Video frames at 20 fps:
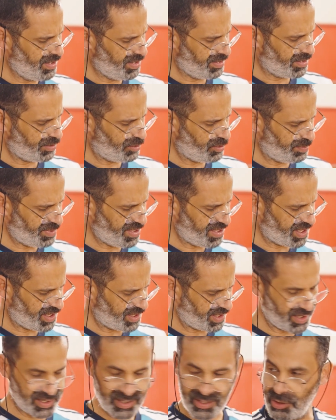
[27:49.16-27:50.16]
They will be
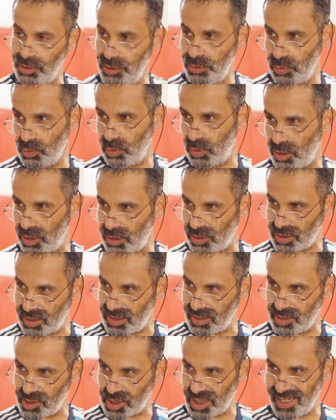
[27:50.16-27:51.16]
like glue
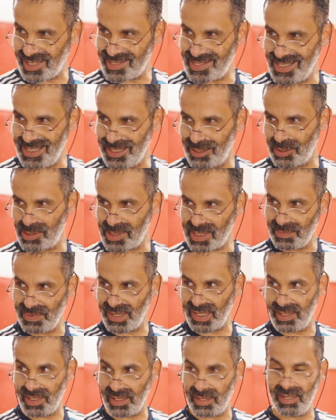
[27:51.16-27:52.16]
or gelatin or
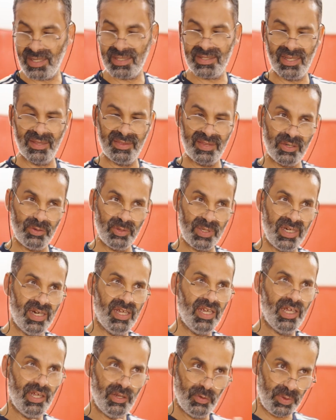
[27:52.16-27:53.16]
something like that, and they will,
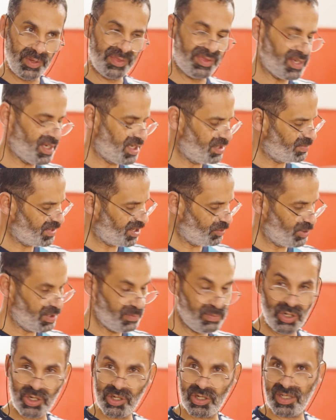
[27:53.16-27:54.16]
with time, they will
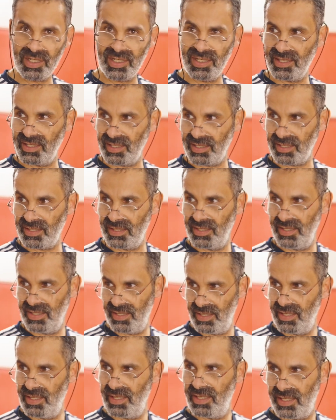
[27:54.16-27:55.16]
block
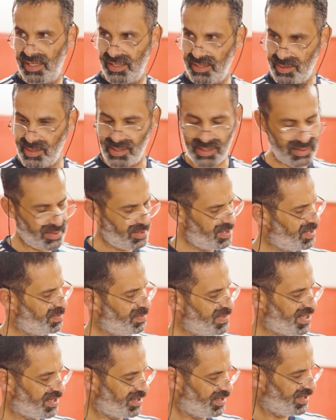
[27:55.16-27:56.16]
this
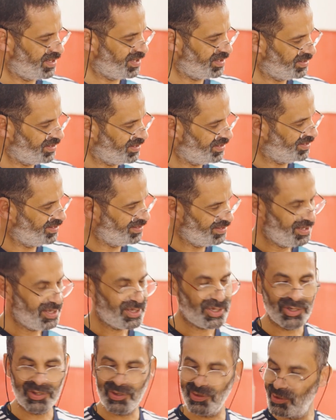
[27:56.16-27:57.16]
barrel. Yani.
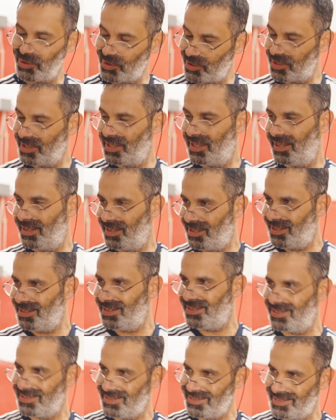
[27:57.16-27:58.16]
So
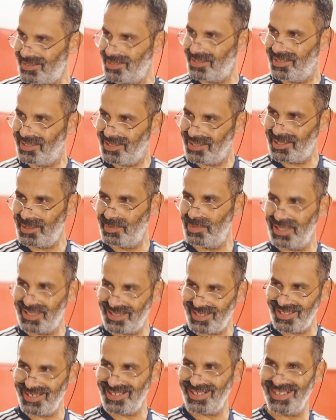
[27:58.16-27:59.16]
a little bit
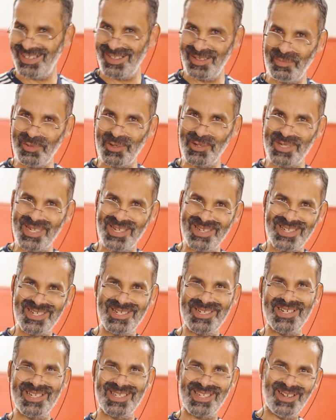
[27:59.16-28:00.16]
tiring process
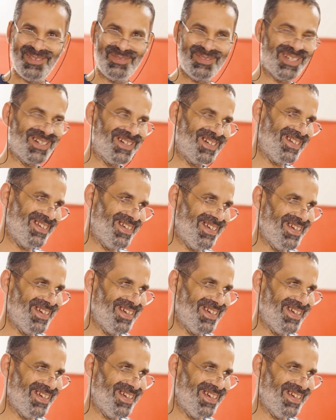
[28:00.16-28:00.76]
just after